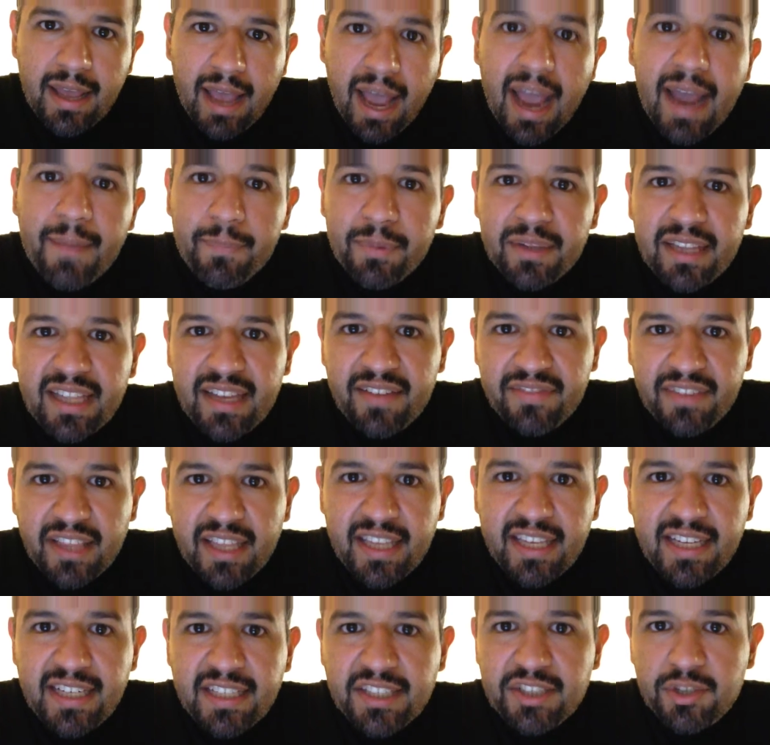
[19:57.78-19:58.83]
I believe that
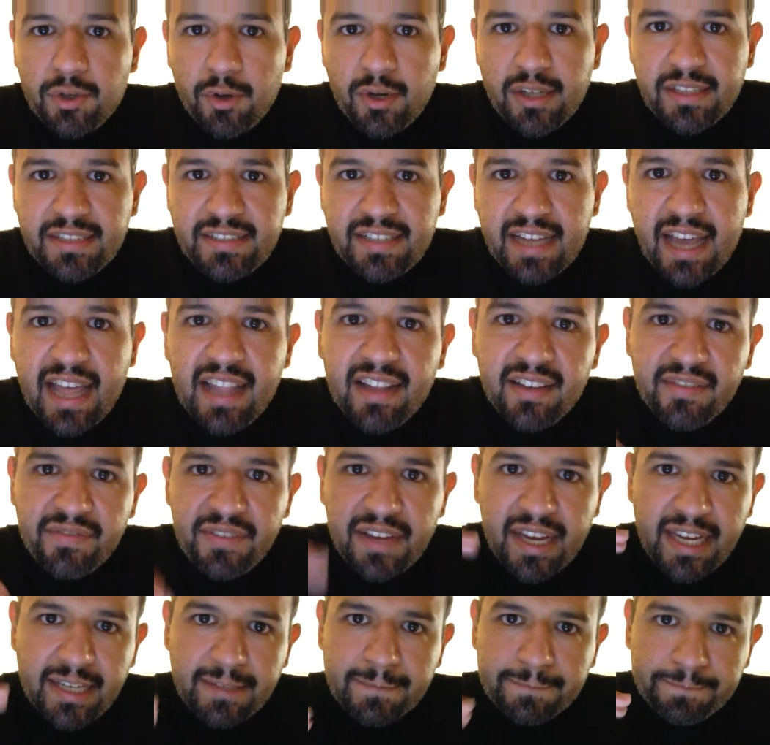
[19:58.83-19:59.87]
he's going to
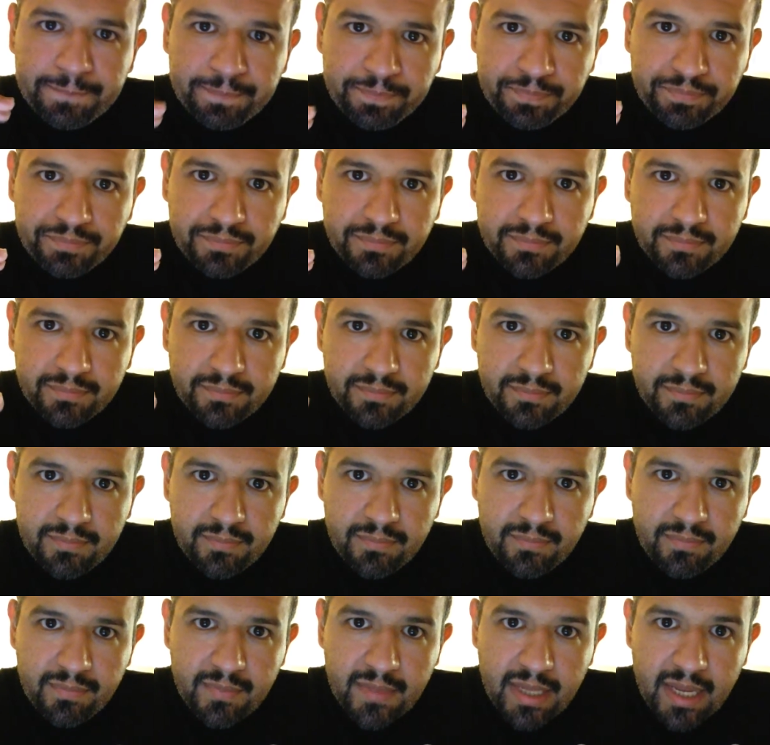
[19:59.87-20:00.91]
elevate
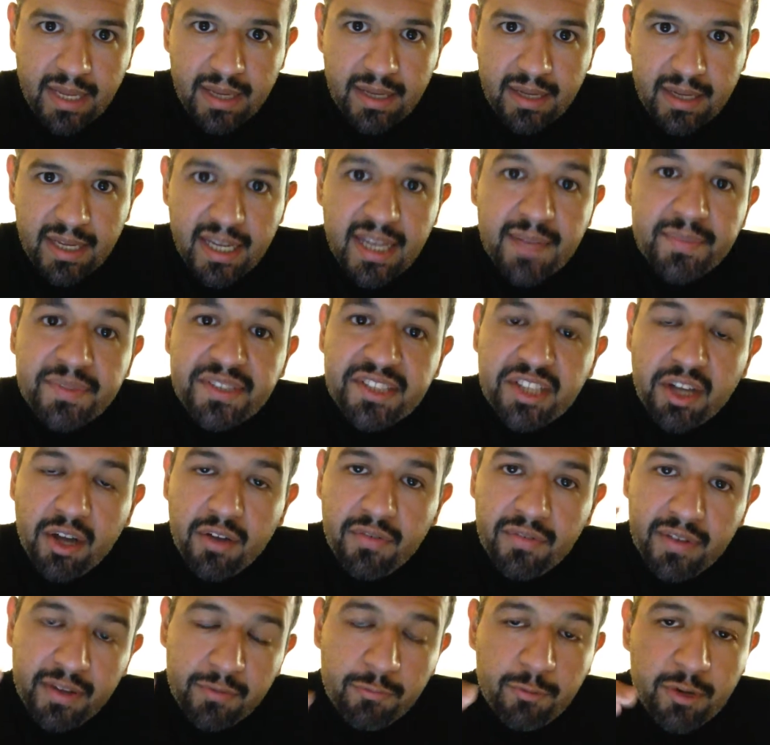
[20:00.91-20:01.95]

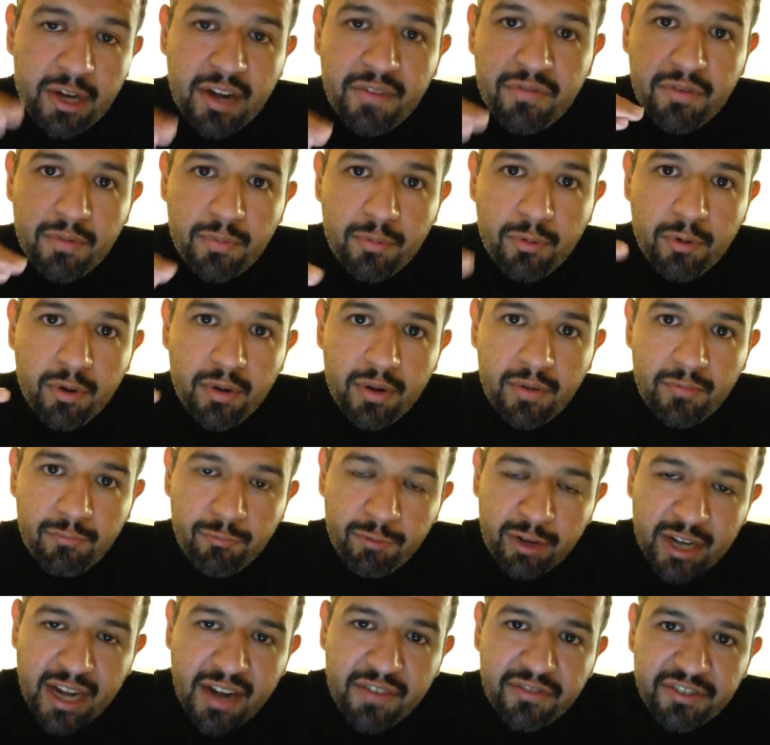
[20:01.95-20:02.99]
himself in
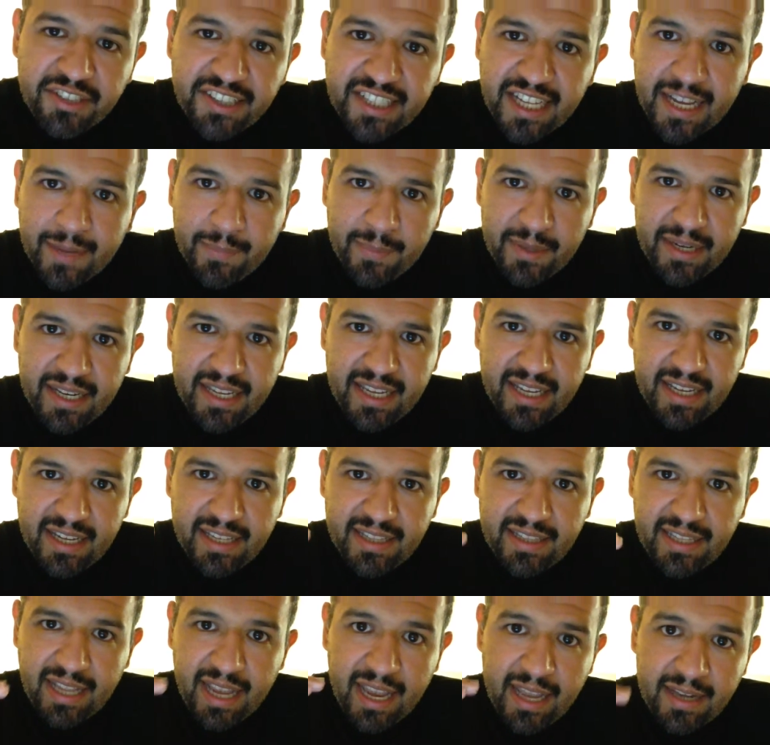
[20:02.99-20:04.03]
whatever segment he
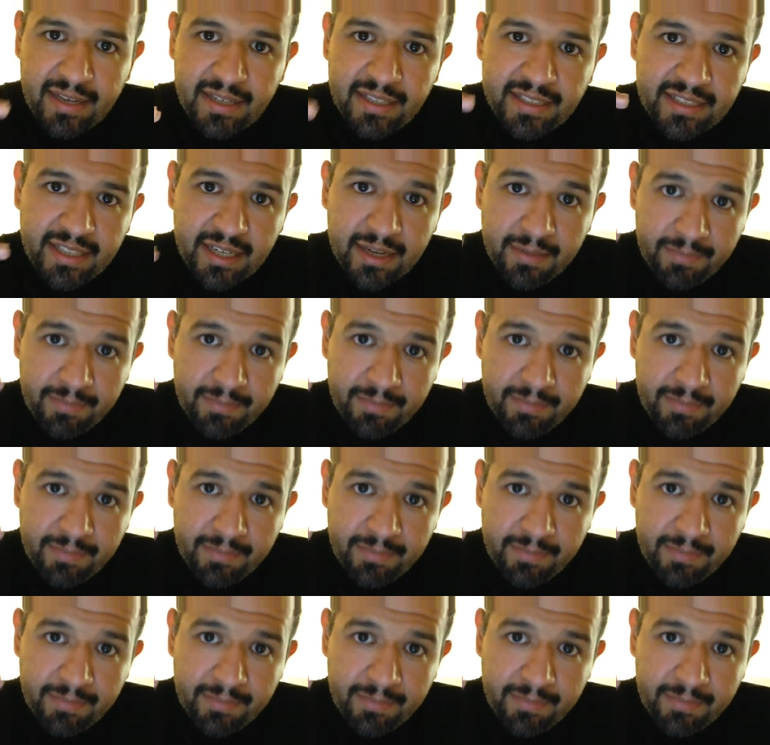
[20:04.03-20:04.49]
gets, and he's going